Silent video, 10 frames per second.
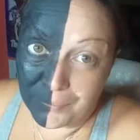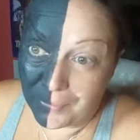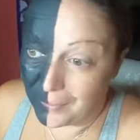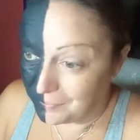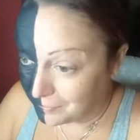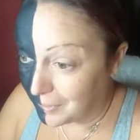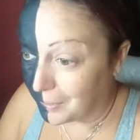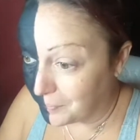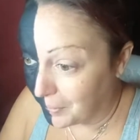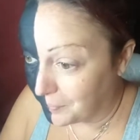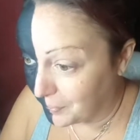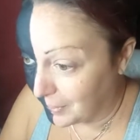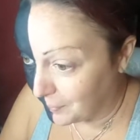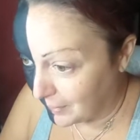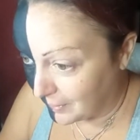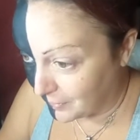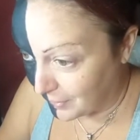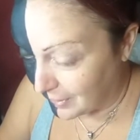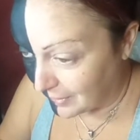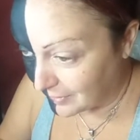well. Um, I'm pretty pleased with it.